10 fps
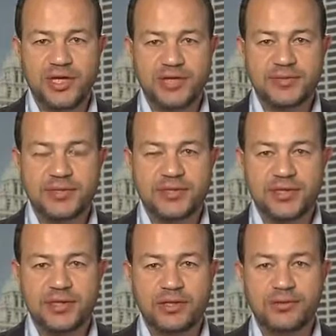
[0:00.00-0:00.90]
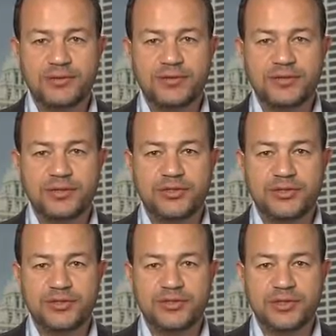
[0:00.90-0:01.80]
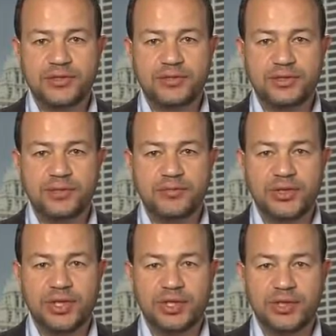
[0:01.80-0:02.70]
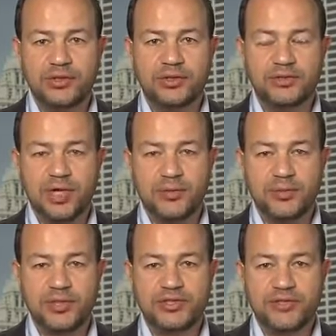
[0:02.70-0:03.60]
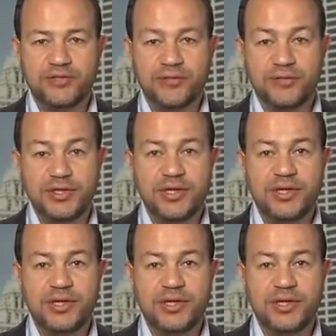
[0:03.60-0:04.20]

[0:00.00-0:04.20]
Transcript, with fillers: hospitals that are doing surgeries and taking trauma patients. Every day